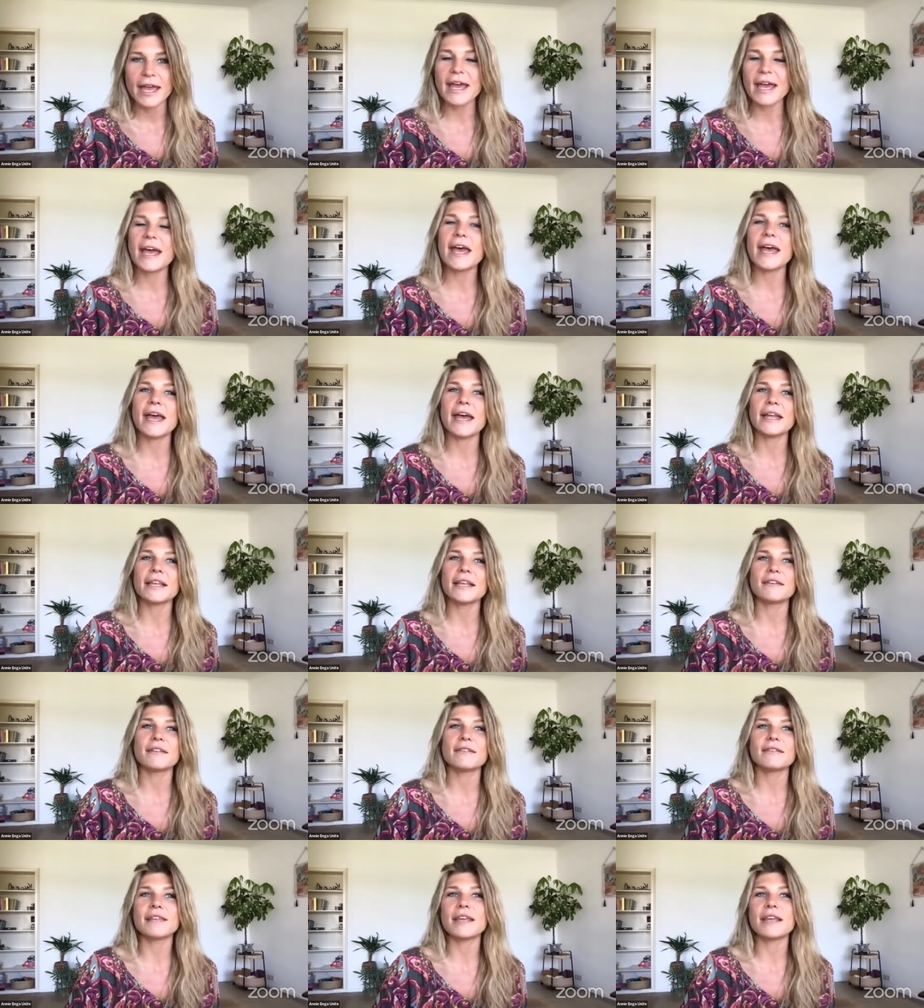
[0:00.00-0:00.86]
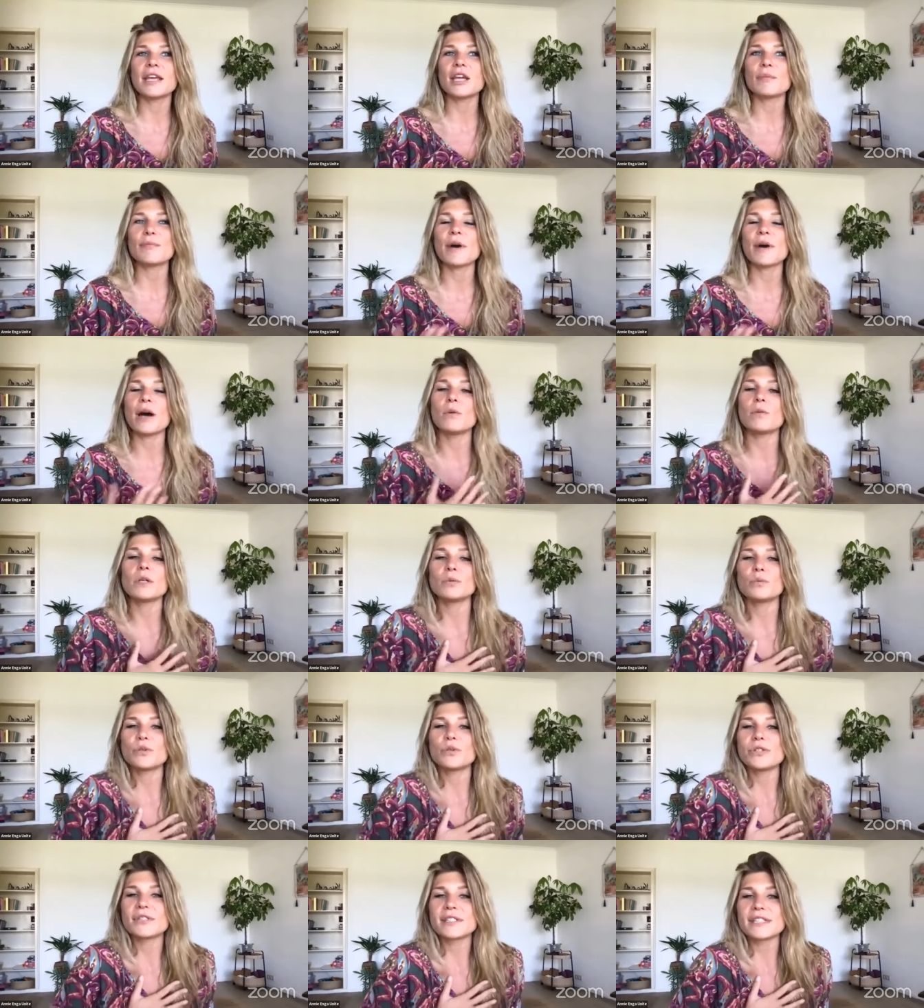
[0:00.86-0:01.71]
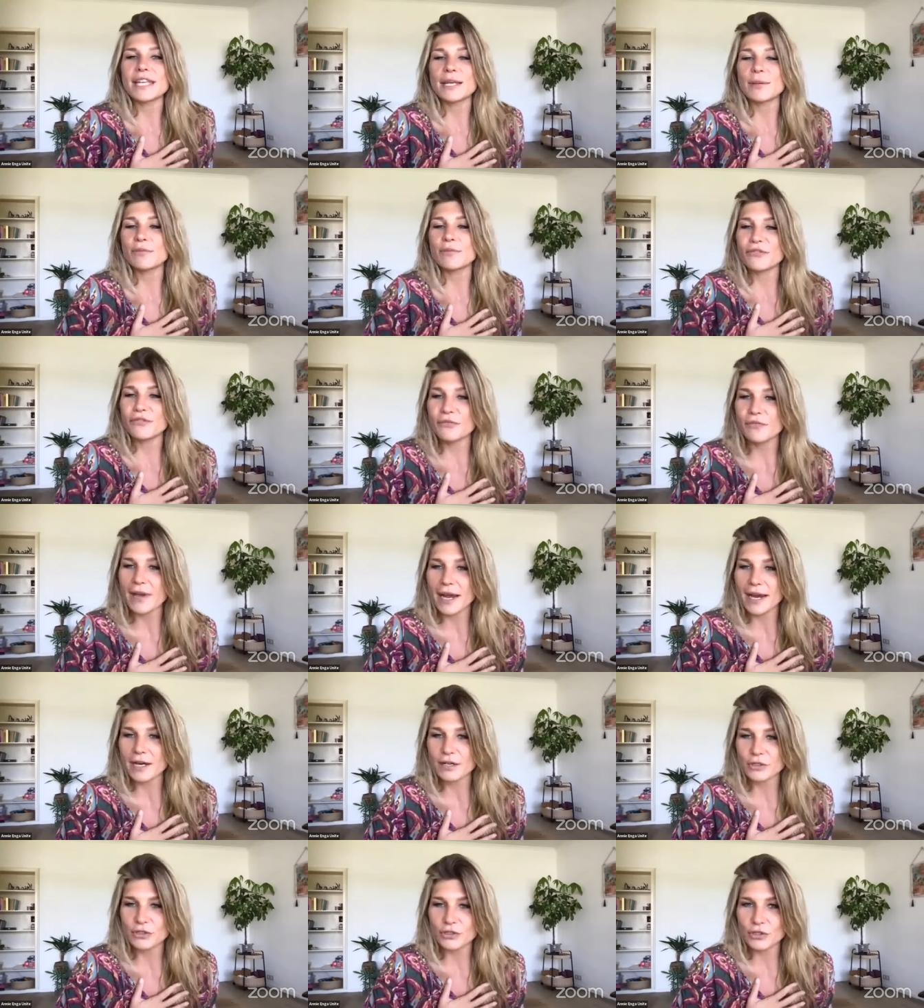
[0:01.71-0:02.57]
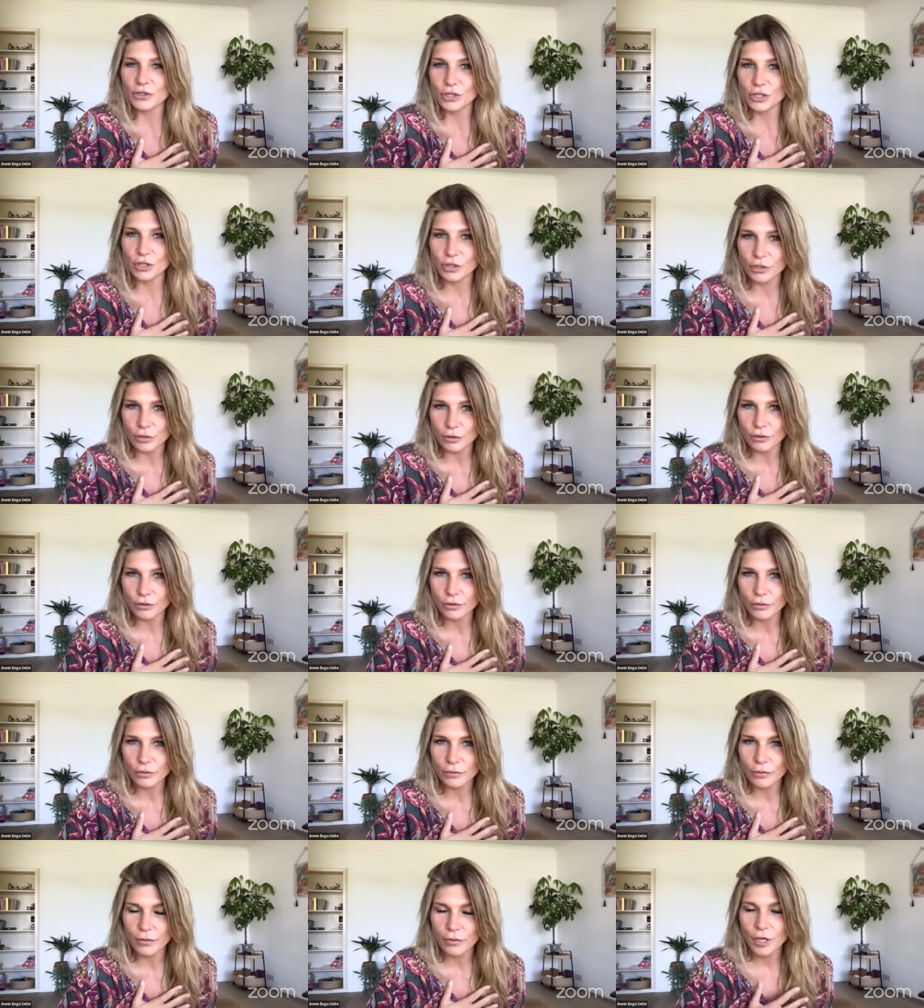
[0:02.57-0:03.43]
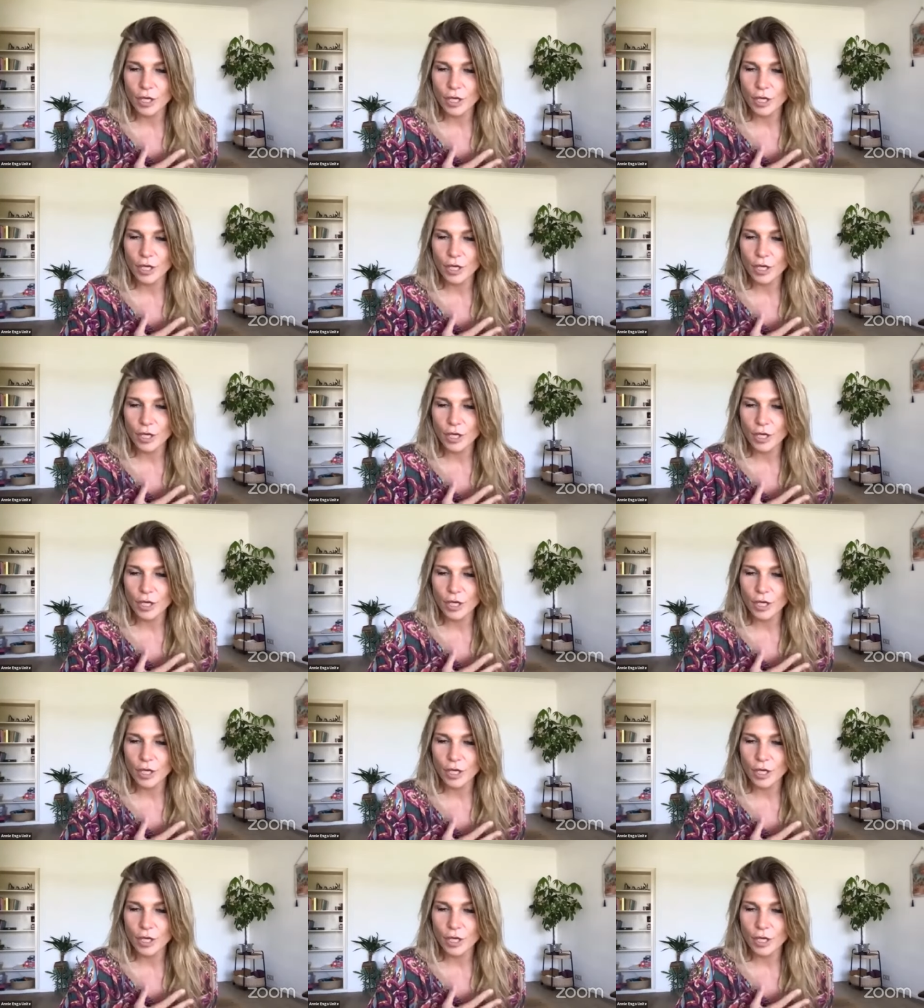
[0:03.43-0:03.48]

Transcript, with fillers: and think about what would seem fair to you,